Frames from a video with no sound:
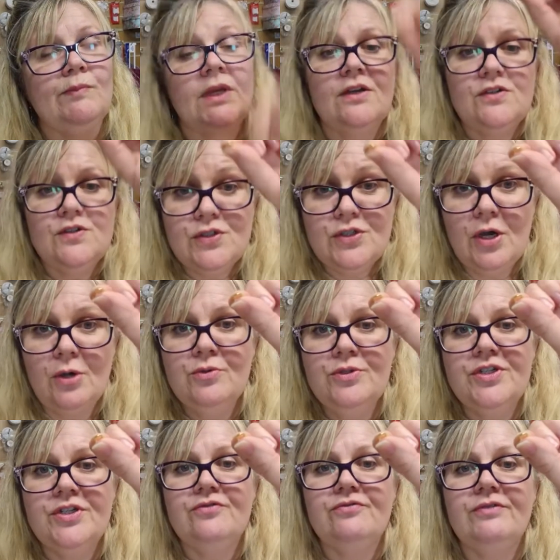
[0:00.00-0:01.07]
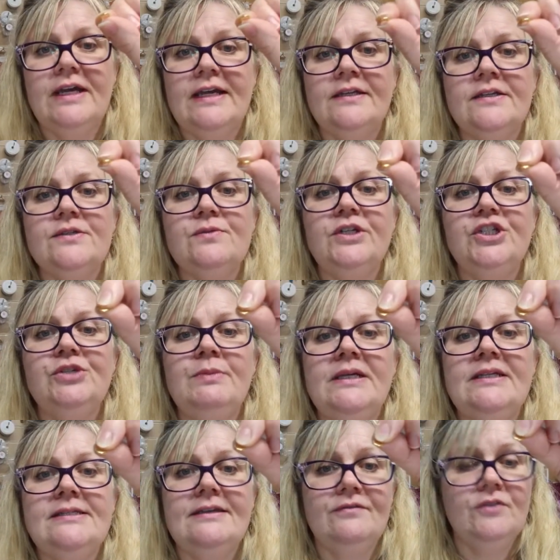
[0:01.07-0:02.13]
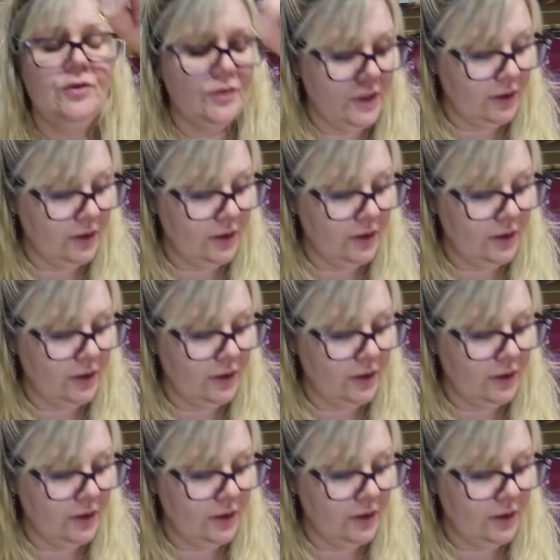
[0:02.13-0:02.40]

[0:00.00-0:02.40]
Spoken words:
soldered rings, which means they've got no